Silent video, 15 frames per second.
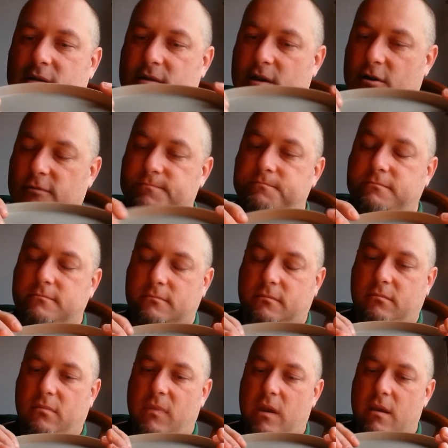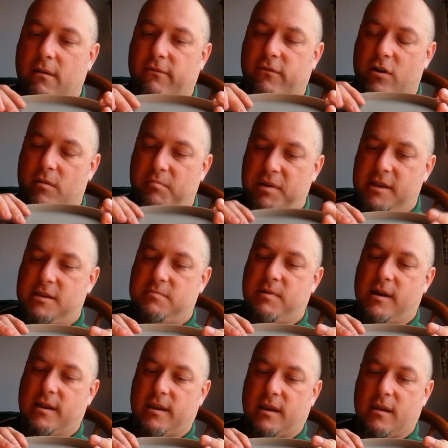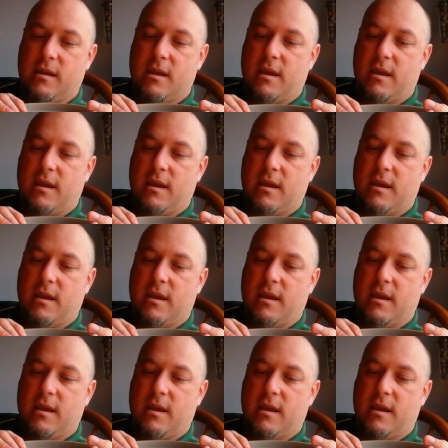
So for pitch putting,